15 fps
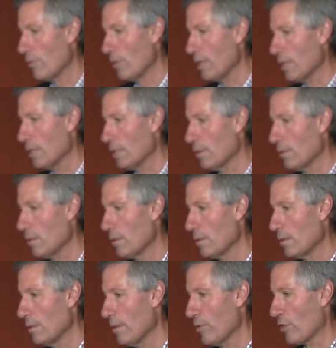the
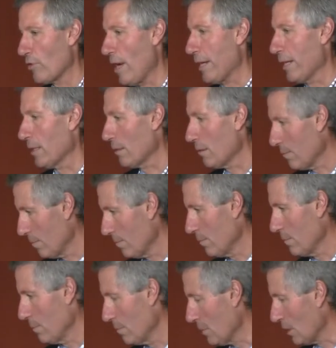democratic
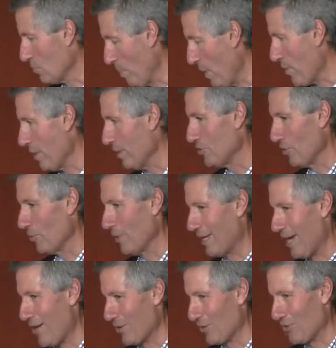experience that we're
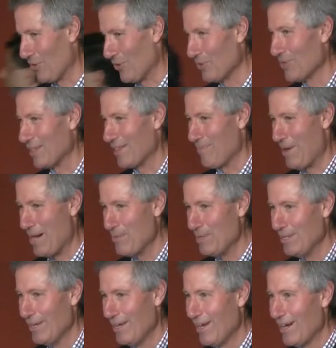going through at the
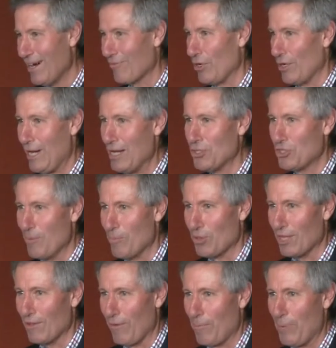moment. I've got no
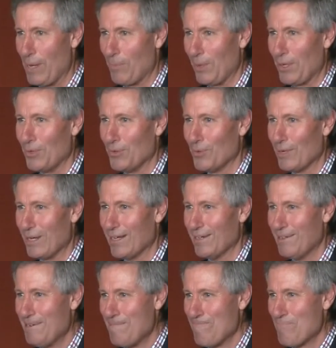sympathy for people who
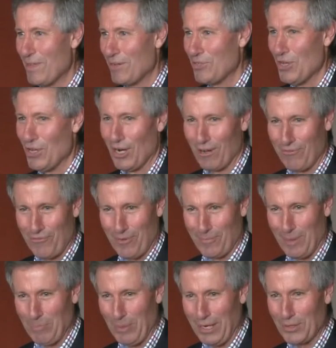turn off
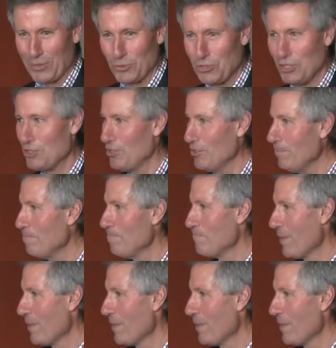from the political system.